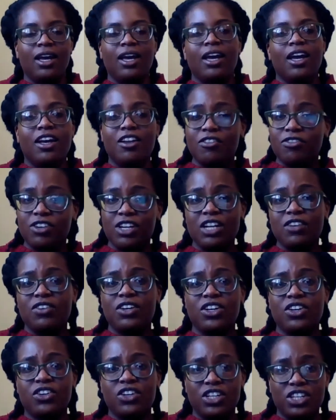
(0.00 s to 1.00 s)
in front of her
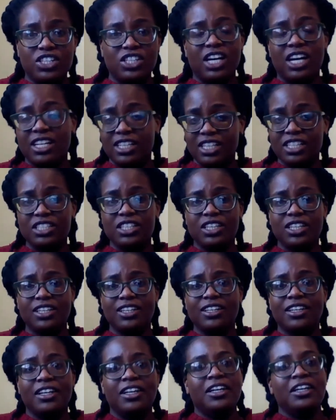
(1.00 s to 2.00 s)
crush and did to her.
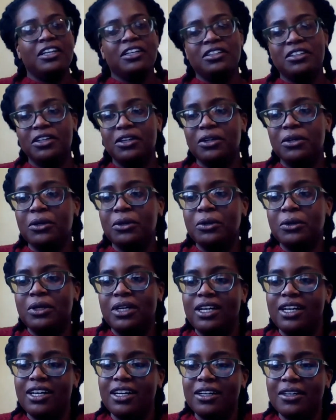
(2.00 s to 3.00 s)

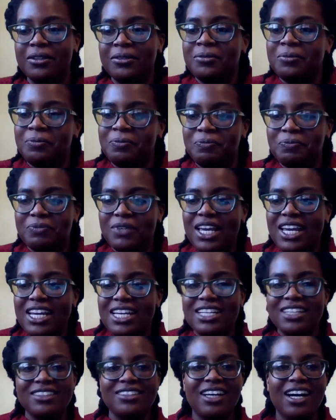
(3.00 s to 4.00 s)
So he
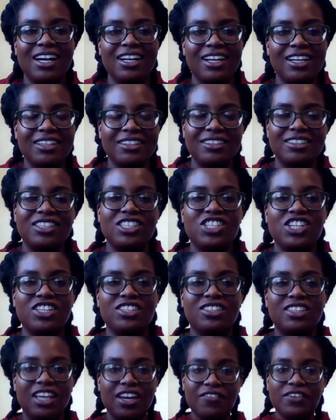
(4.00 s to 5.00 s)
decided to just
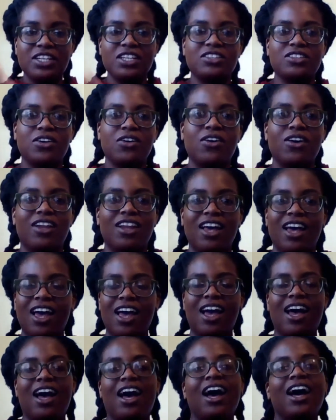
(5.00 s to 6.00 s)
give it his all,
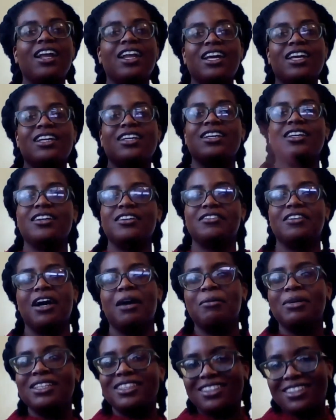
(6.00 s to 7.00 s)
and I give
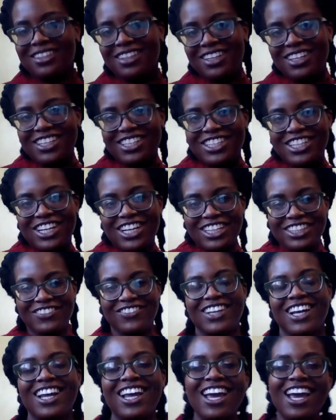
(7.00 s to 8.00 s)
Ahmon shares for
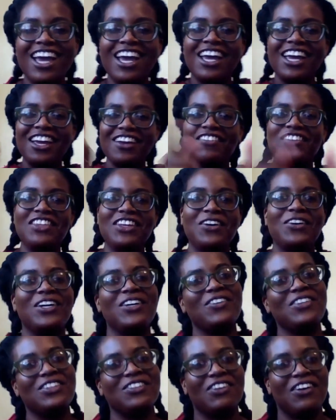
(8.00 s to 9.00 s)
that. Even though he
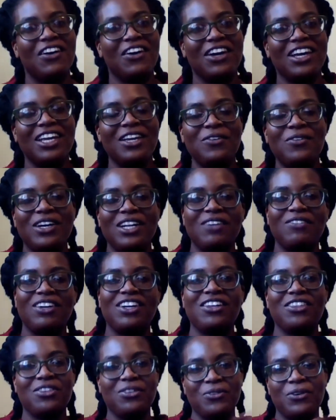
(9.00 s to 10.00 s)
was wrong, he went about
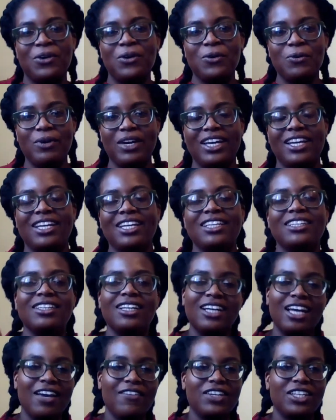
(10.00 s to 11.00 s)
it the wrong way. He still
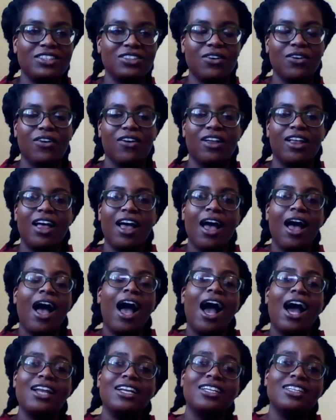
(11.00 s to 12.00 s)
gave it his all,
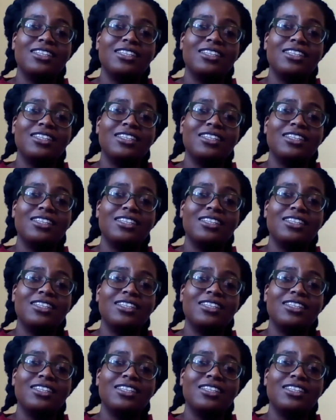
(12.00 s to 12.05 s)
and he